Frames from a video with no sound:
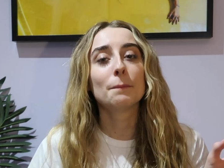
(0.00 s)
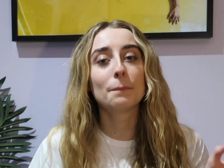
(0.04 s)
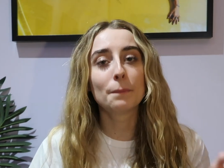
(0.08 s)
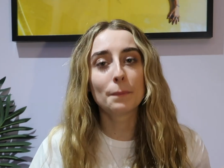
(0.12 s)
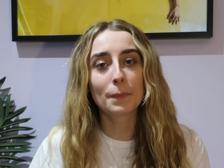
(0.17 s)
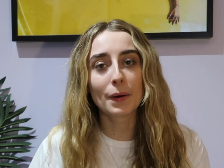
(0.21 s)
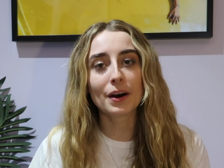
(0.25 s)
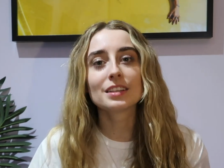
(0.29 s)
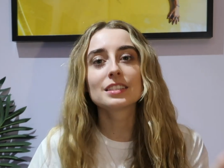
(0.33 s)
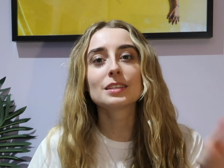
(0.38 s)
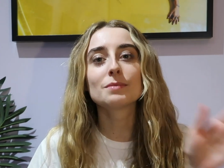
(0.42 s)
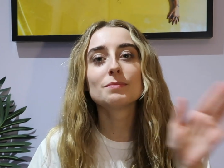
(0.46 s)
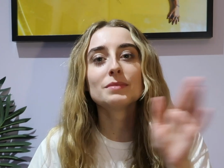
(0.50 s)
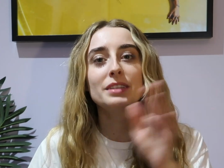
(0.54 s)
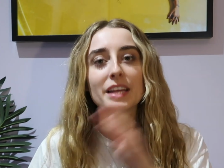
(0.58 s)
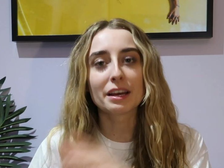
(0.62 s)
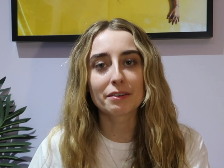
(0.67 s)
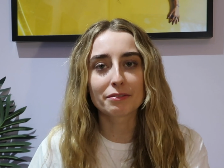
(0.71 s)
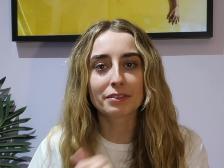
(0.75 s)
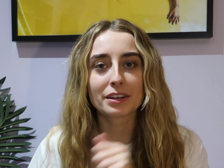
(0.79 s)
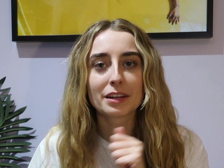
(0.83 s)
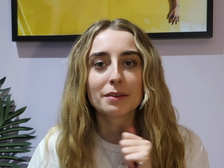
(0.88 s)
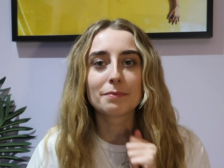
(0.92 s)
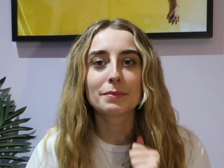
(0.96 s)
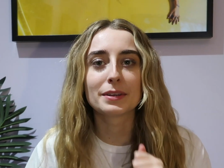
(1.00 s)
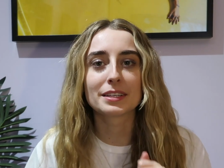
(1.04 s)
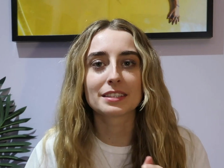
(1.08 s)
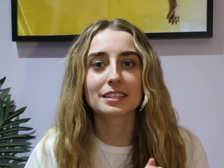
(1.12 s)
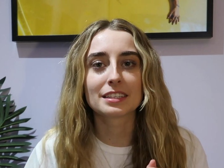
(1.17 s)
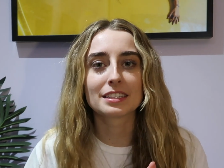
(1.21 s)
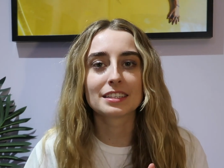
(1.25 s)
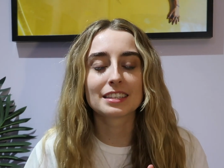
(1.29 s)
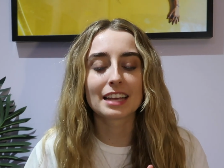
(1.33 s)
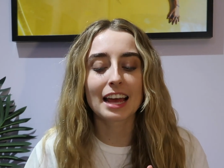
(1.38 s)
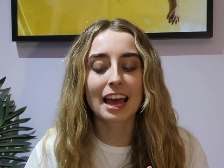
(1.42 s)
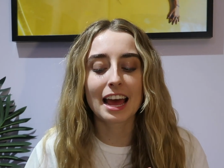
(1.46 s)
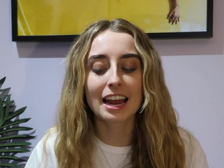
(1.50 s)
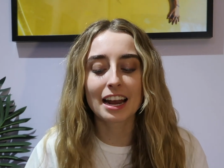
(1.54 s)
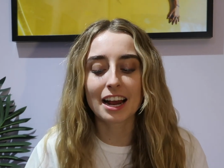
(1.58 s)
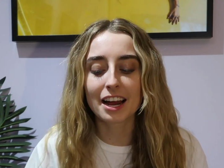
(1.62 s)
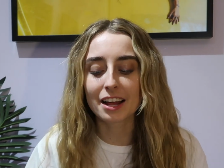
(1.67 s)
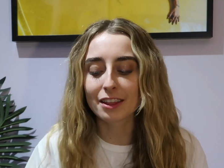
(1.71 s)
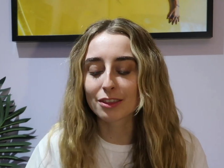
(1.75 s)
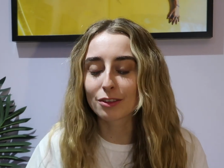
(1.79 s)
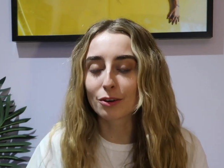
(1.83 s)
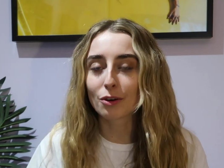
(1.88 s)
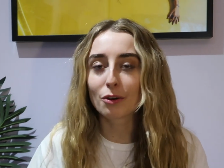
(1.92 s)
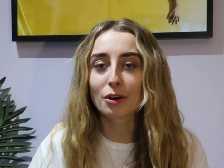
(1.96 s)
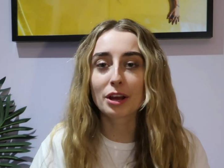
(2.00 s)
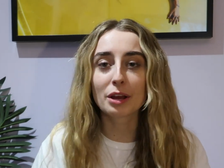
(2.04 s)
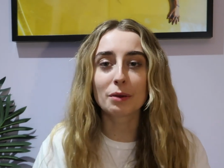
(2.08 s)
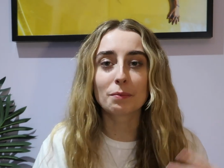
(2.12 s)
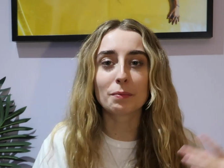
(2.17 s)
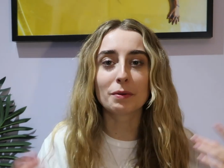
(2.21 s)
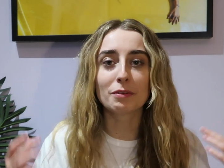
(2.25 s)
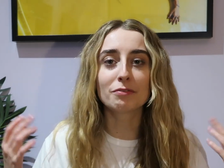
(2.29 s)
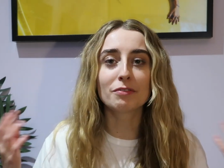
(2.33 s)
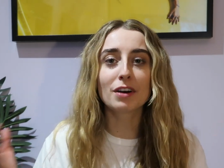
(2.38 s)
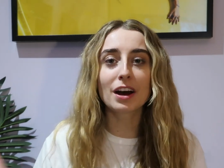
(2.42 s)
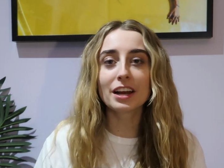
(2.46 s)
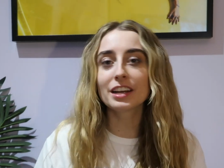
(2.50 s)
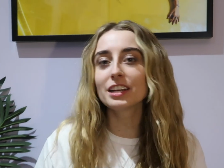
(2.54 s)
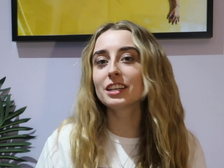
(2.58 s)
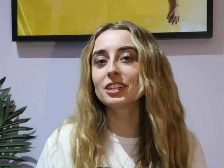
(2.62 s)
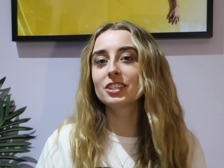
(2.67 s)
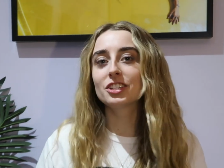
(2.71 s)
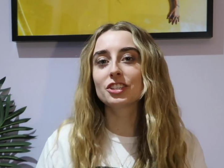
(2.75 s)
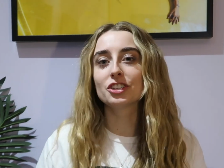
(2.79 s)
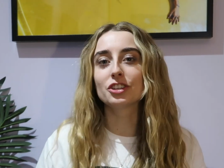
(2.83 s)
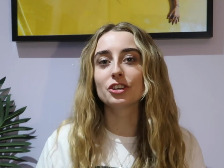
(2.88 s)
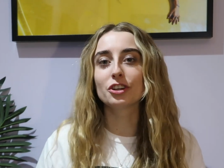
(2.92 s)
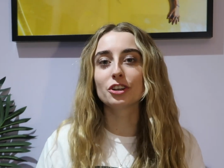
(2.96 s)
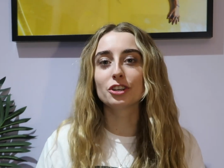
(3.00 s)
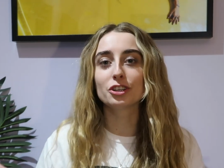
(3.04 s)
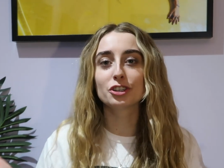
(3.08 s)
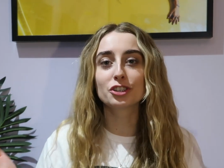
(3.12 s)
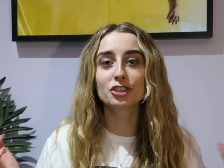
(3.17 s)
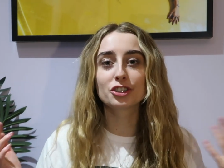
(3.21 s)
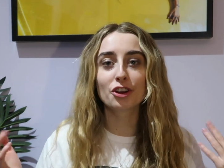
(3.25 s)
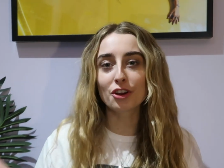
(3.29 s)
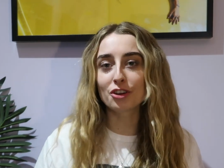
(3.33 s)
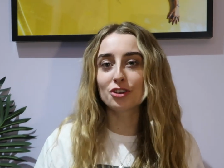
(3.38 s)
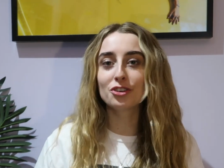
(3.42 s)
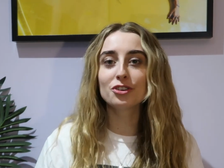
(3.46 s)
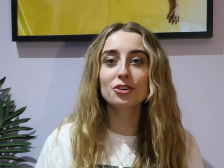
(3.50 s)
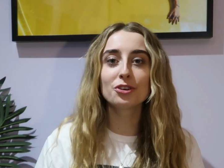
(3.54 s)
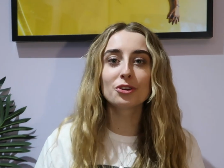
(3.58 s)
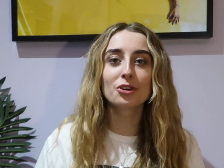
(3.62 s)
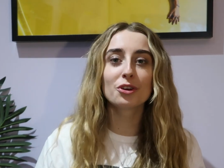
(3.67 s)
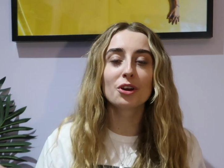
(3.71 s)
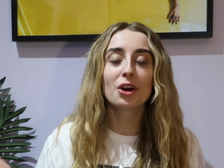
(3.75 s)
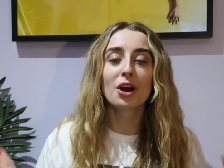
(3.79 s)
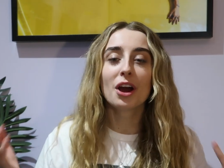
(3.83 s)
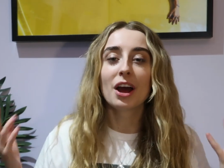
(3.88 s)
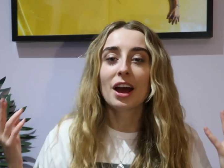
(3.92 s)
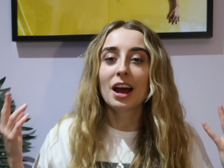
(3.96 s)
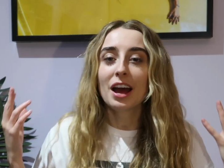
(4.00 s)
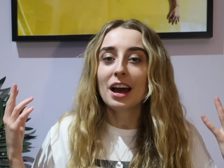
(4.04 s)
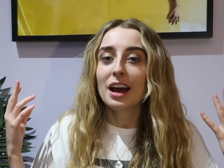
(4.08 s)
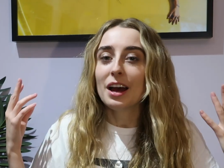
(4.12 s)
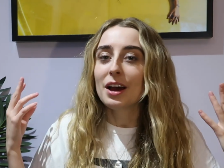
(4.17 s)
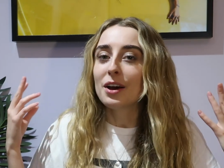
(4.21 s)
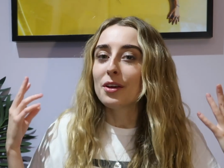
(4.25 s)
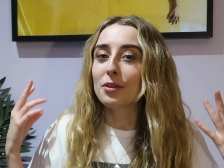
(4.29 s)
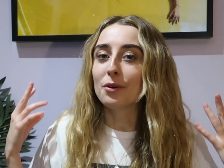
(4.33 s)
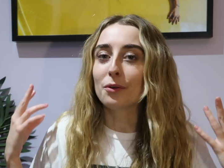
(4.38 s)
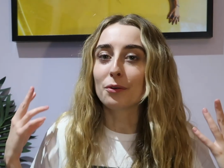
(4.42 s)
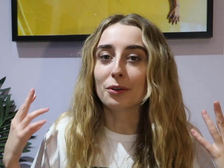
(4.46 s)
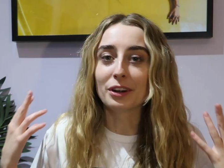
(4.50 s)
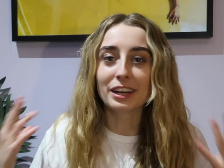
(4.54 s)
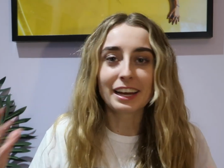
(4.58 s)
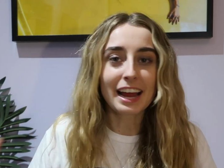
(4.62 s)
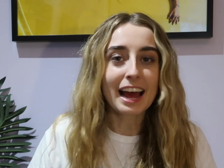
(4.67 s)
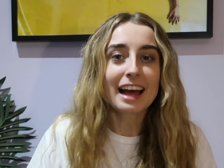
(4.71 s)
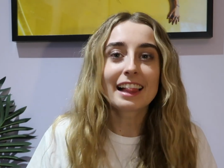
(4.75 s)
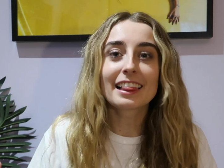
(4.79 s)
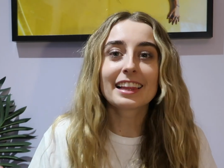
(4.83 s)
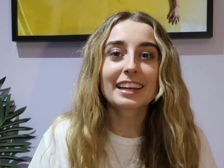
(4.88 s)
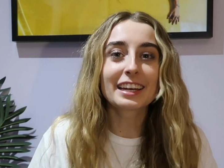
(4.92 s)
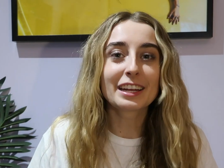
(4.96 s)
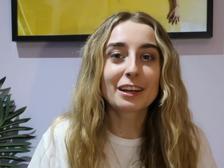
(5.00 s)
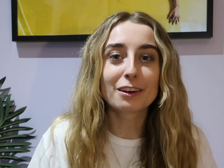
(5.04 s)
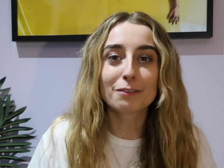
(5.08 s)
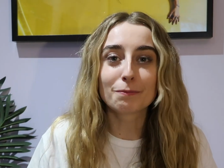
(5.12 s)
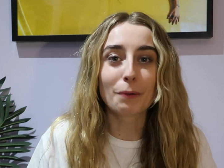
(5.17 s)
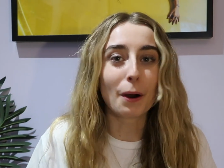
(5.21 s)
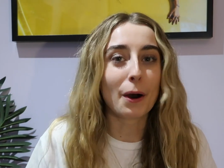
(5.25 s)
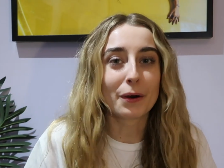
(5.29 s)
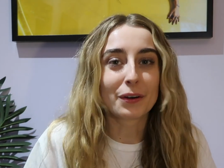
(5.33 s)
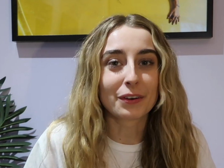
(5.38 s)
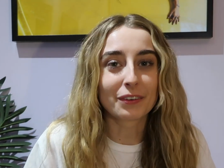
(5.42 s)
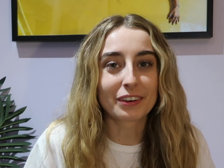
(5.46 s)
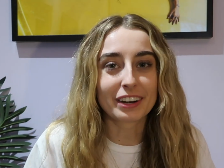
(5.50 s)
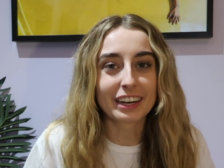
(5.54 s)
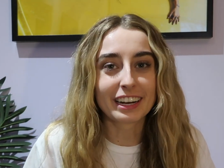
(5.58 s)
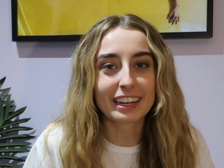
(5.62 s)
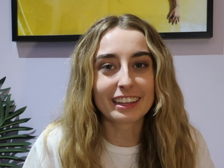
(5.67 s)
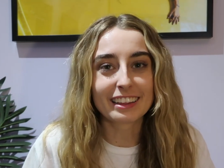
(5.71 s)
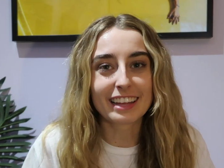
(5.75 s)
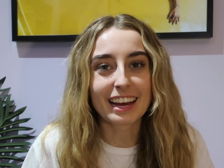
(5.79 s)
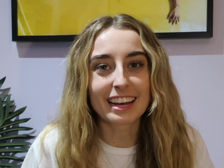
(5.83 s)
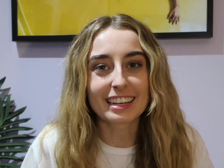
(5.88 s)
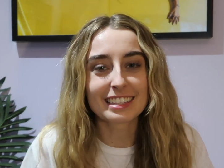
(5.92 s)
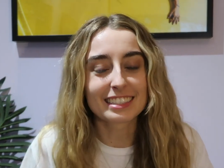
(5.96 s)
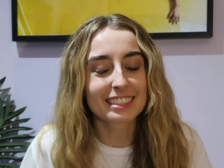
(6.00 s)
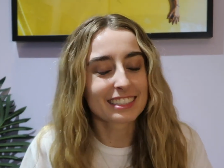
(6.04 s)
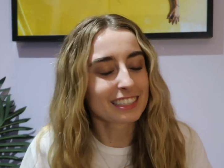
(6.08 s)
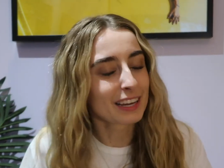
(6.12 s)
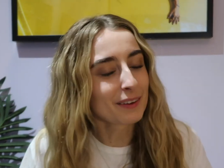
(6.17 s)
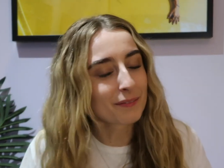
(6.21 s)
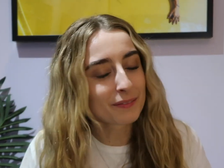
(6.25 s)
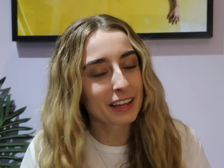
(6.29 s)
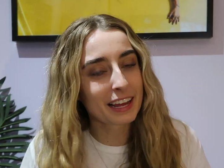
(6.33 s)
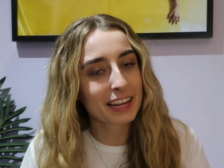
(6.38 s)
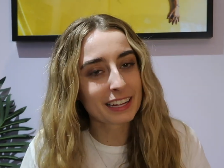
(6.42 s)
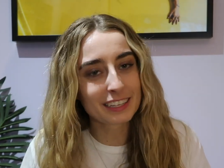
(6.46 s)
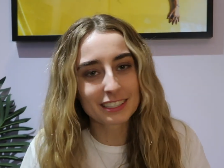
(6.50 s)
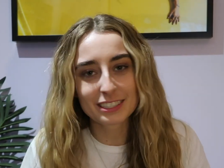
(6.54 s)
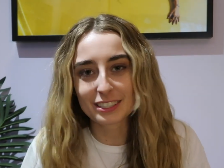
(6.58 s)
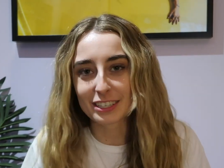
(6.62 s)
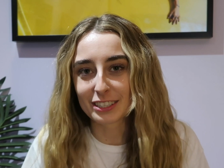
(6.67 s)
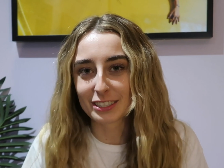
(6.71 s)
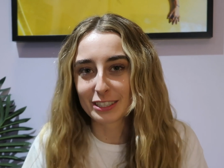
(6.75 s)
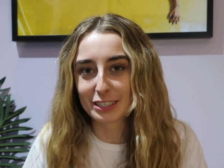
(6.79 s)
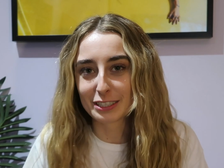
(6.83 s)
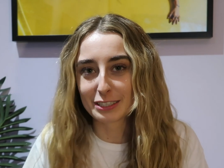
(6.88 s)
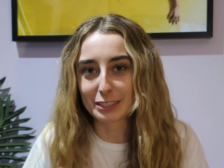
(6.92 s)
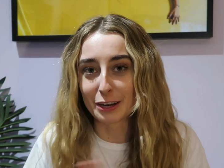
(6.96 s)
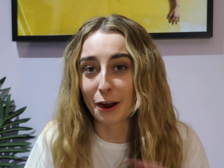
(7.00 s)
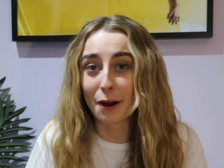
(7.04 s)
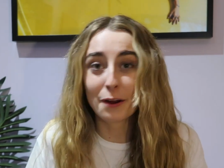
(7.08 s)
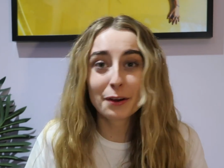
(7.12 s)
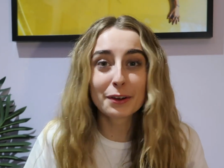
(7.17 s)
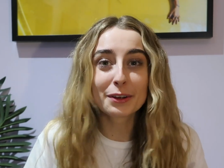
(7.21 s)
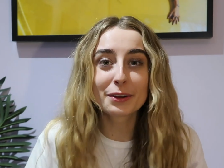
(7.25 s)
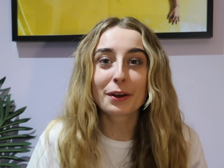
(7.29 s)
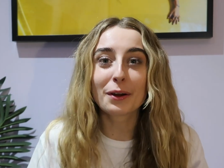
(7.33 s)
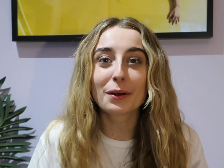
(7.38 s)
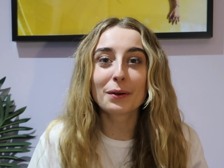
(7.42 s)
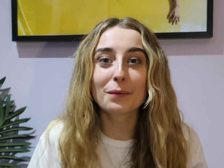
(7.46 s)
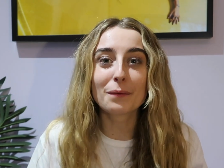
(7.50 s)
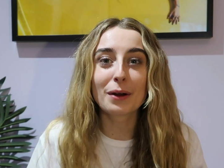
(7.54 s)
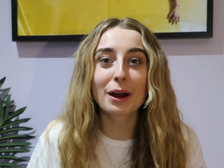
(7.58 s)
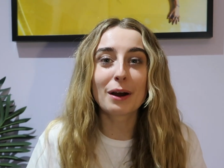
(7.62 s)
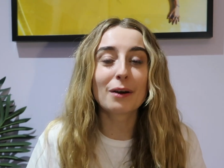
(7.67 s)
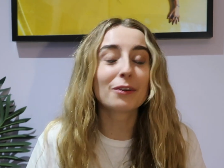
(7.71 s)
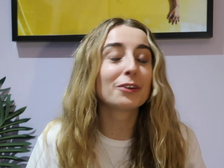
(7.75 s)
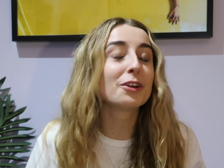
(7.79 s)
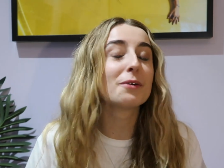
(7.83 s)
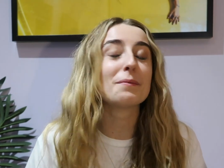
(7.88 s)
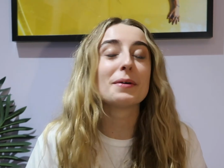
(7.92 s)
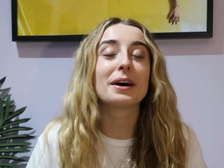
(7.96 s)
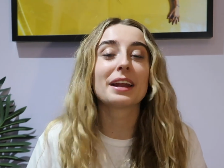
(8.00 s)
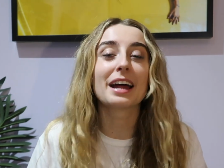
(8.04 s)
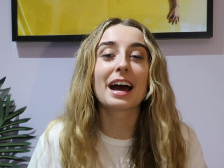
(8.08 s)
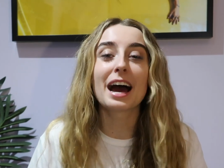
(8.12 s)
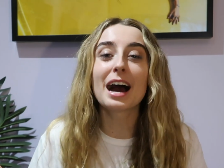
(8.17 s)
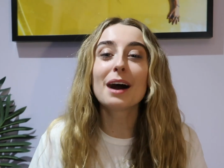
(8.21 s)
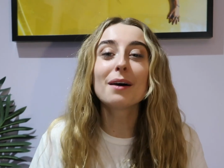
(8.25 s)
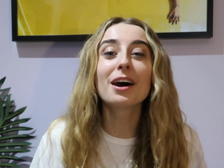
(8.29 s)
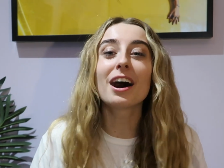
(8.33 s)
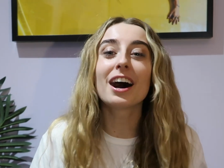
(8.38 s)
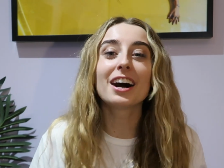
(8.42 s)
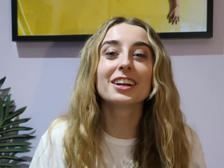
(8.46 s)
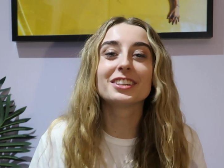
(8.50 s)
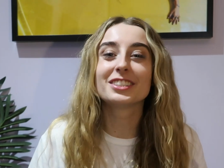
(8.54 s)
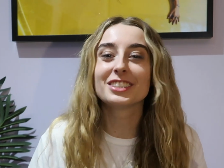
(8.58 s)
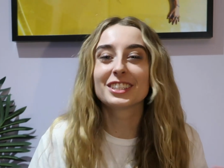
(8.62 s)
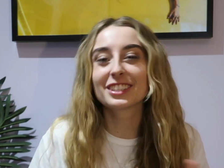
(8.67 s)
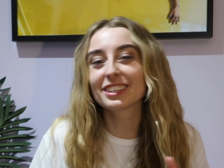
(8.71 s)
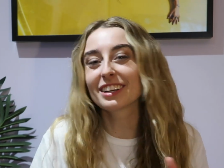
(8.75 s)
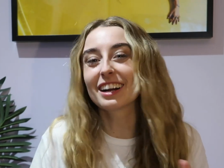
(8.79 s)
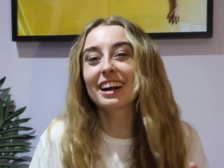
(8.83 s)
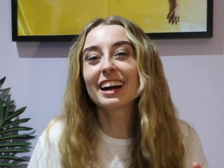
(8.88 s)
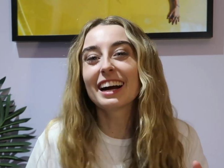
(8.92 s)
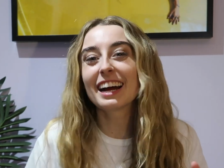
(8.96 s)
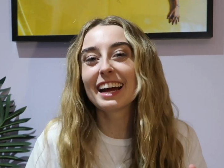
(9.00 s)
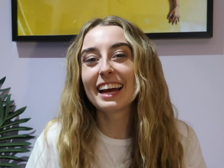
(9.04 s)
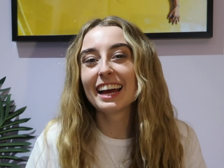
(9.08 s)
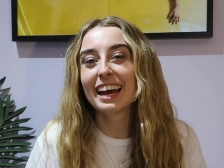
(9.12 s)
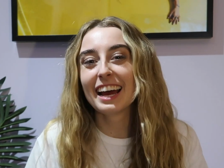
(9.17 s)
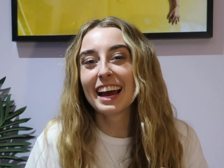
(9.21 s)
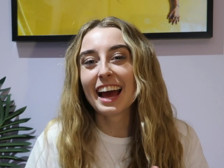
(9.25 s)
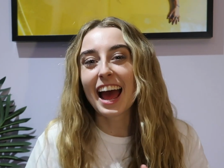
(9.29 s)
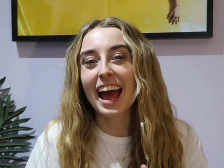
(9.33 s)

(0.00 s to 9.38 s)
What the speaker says: but some definite misses, and I thought it would be fun to show you the reality of pottery, that some things just don't go well no matter how hard you try,